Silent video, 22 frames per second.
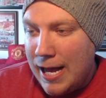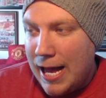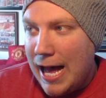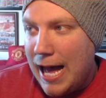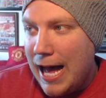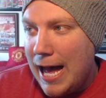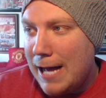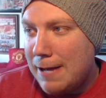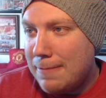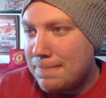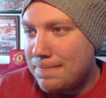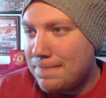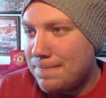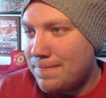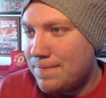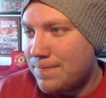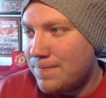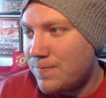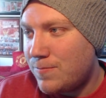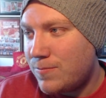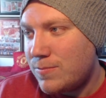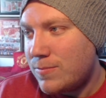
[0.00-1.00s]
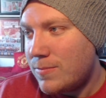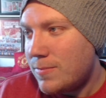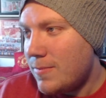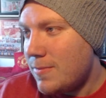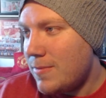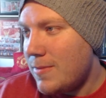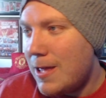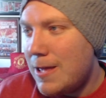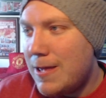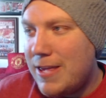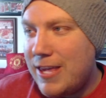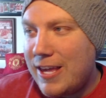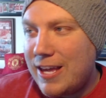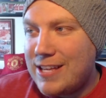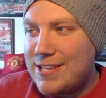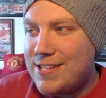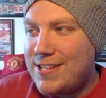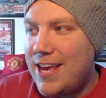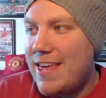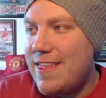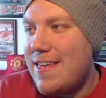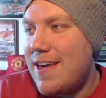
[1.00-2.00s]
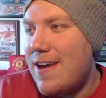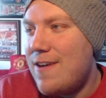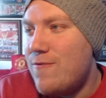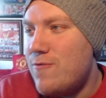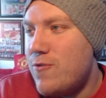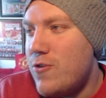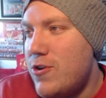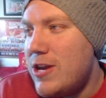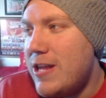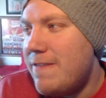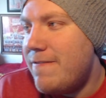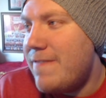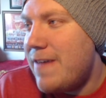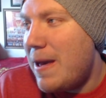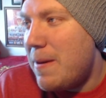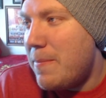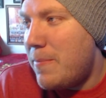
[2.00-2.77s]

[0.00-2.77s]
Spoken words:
you can see there Rooney, Van